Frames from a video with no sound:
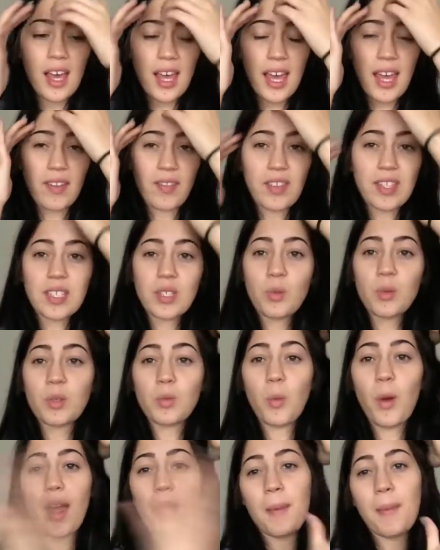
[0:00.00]
And this was
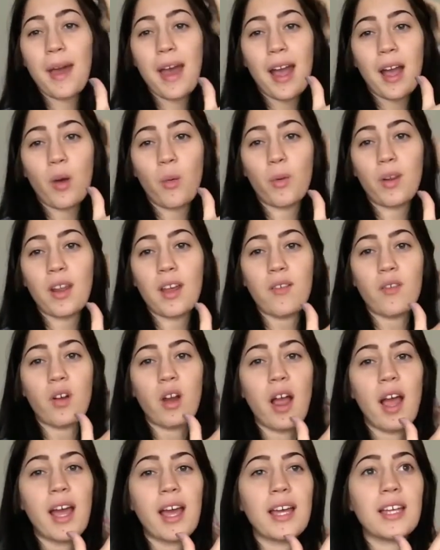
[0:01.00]
way back whenever
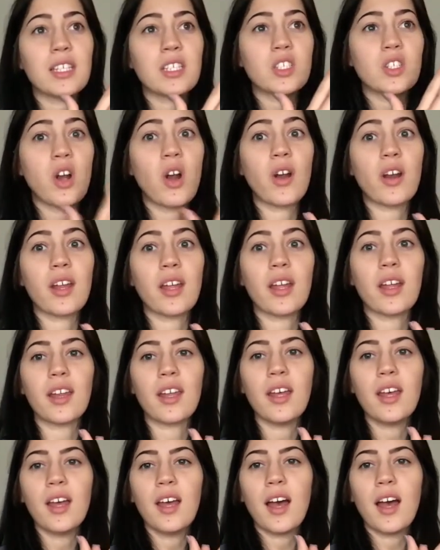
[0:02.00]
I started